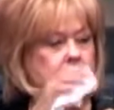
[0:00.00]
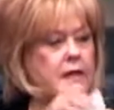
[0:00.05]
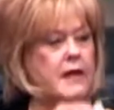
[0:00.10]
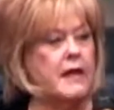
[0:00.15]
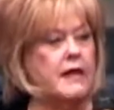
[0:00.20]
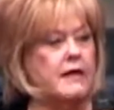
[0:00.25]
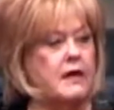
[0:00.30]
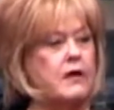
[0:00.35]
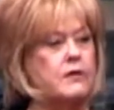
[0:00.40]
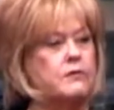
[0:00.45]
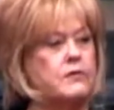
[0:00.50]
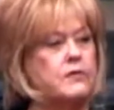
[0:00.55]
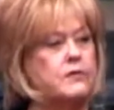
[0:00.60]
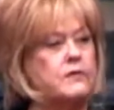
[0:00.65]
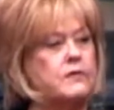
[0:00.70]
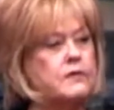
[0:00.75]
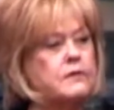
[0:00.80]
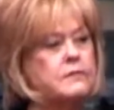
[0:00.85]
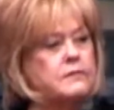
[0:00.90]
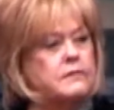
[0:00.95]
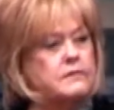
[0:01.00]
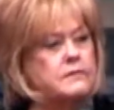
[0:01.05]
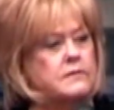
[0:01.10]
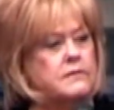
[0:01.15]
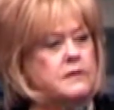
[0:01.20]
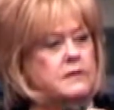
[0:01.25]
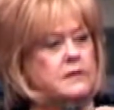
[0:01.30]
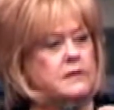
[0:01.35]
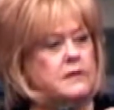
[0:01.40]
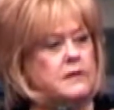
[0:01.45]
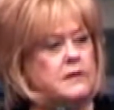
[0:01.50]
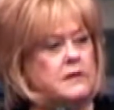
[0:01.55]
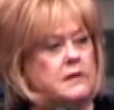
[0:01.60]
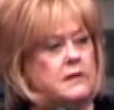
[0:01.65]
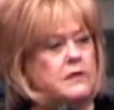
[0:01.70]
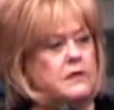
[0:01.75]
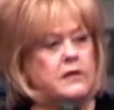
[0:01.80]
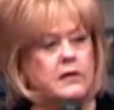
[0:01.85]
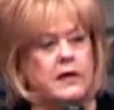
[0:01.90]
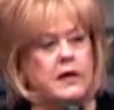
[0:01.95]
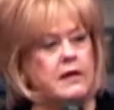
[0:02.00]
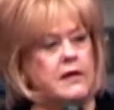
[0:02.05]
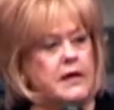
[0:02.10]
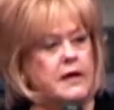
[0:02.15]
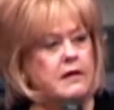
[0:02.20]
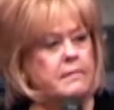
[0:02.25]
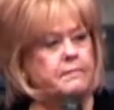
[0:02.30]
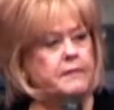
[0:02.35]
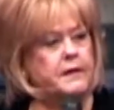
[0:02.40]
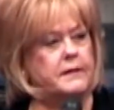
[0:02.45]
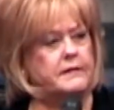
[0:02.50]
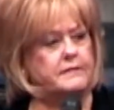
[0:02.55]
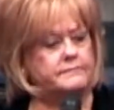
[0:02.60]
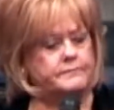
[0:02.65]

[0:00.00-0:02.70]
I know you do. You can't help it.